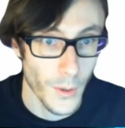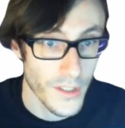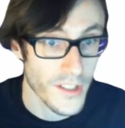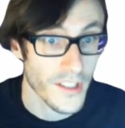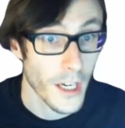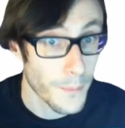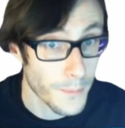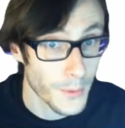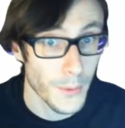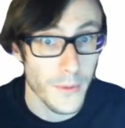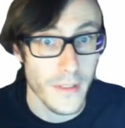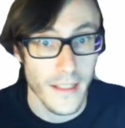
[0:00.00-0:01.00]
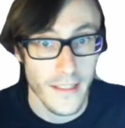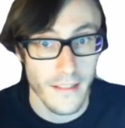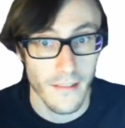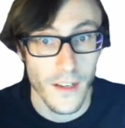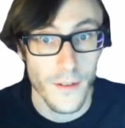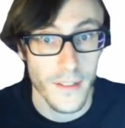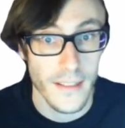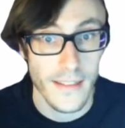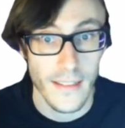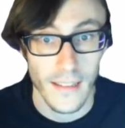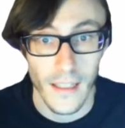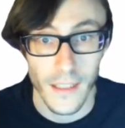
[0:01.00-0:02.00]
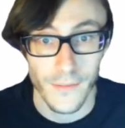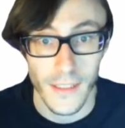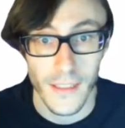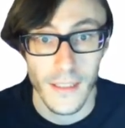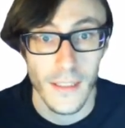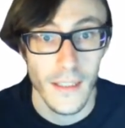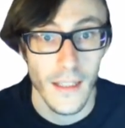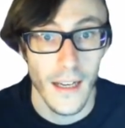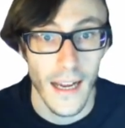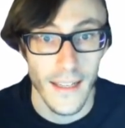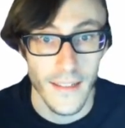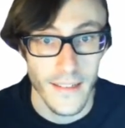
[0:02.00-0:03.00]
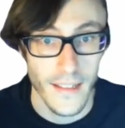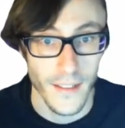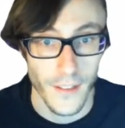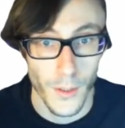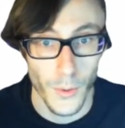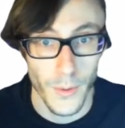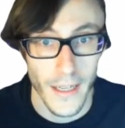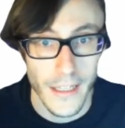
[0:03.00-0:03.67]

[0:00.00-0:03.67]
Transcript: samples is they're using saliva and something called a